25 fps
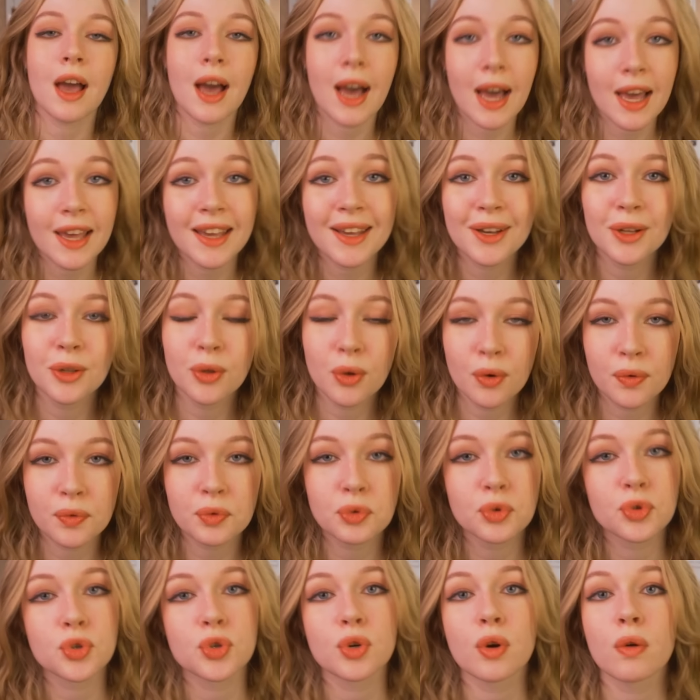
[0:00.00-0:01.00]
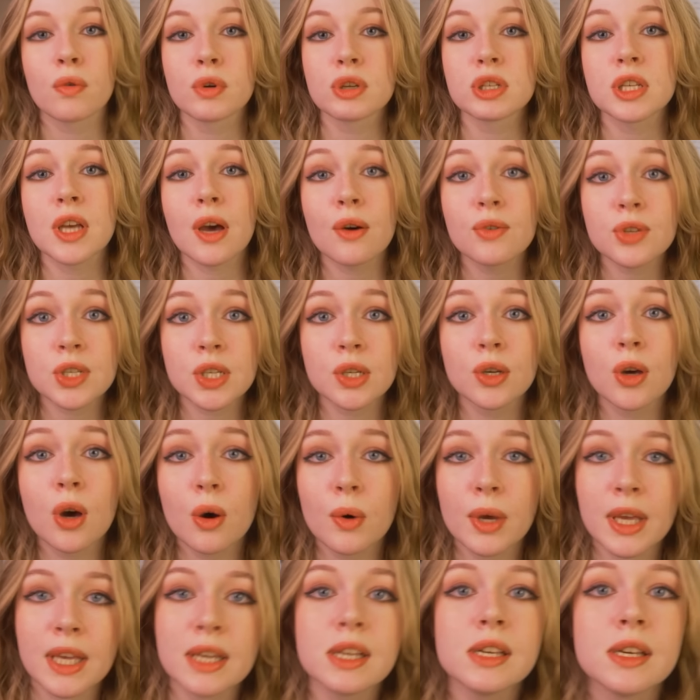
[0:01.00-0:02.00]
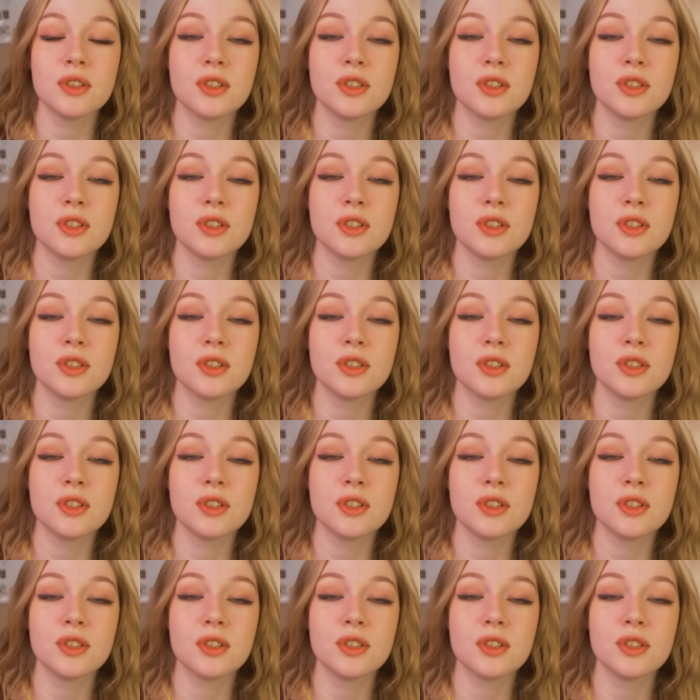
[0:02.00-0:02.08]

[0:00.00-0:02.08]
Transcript: Hi, hello food drawers, how's it going?